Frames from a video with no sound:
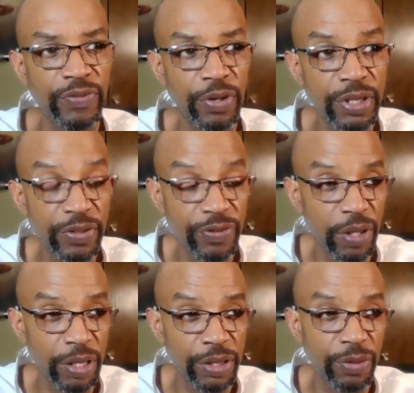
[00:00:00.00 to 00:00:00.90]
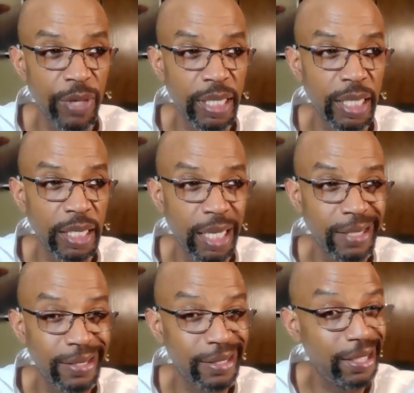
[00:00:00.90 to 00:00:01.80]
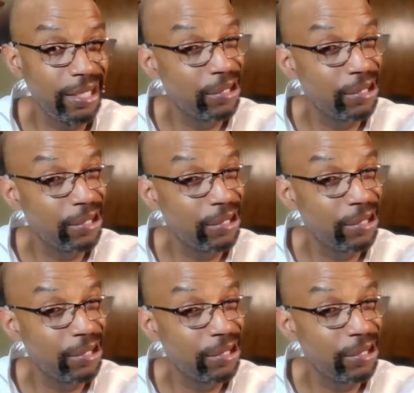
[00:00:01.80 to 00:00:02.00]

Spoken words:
first of all, is to recognize, you